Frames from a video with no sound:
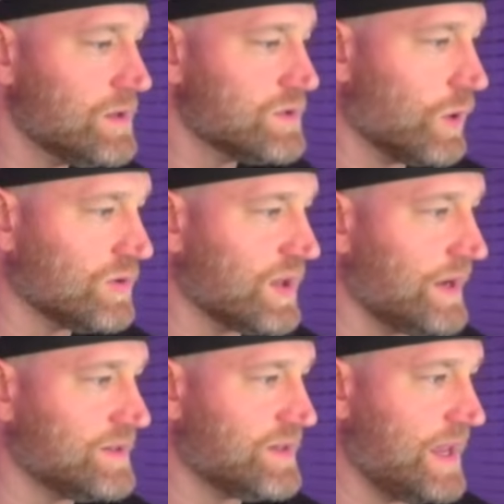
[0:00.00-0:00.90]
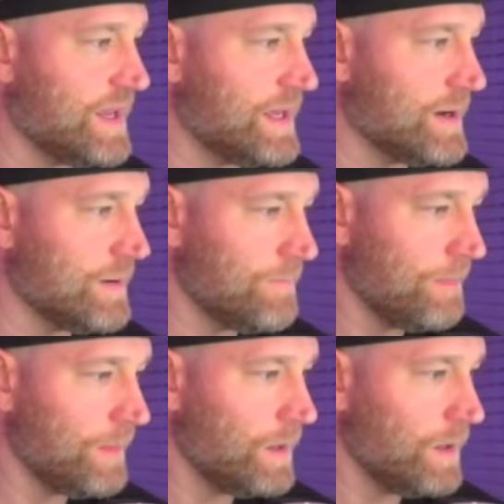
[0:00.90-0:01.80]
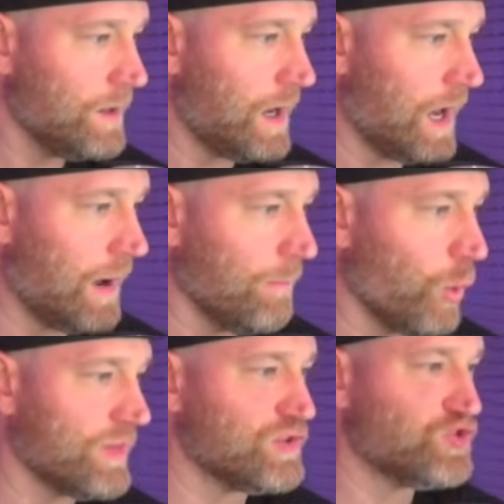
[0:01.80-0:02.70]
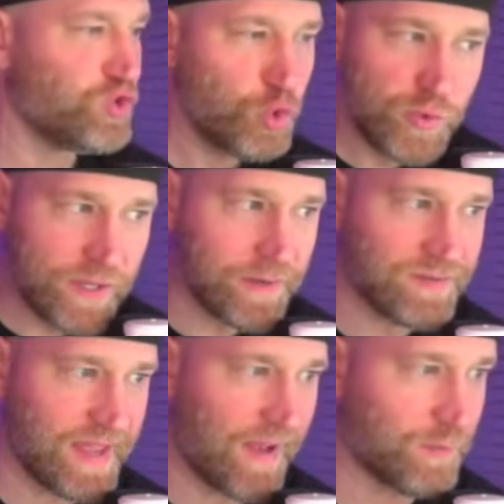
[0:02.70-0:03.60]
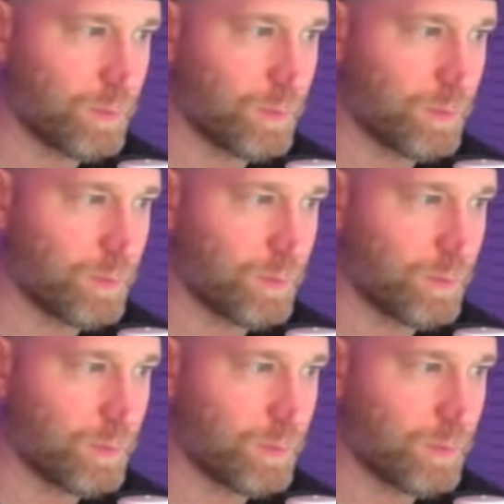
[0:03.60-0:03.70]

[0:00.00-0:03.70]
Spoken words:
So it goes on to say here, more than 2 years after